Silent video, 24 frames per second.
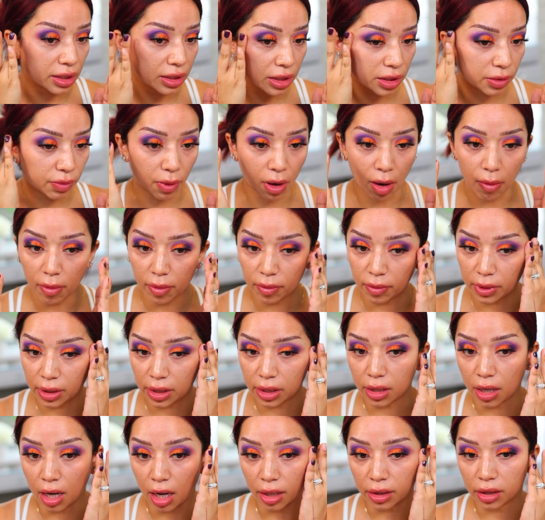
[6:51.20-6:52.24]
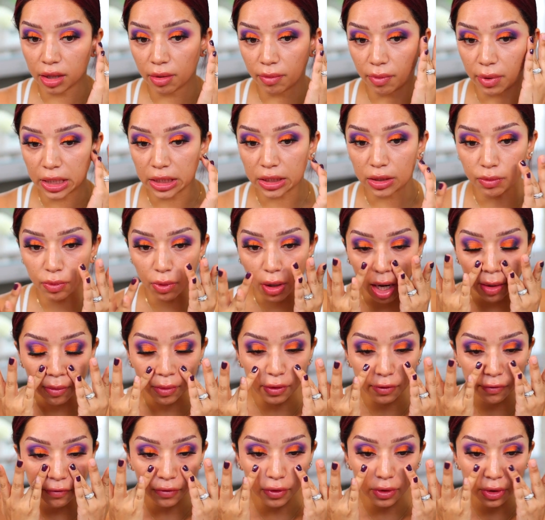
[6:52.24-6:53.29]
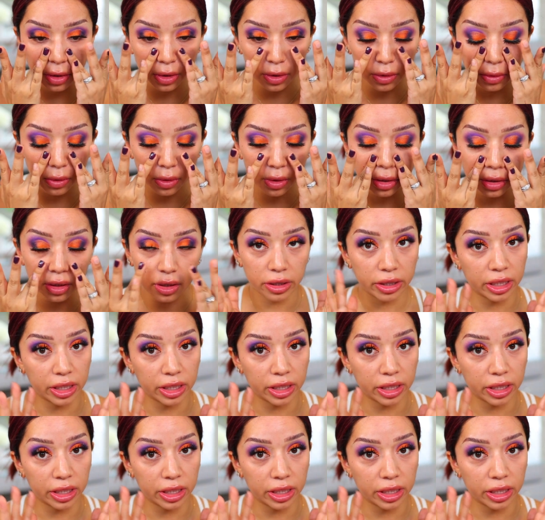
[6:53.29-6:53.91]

this is probably not the best primer for you,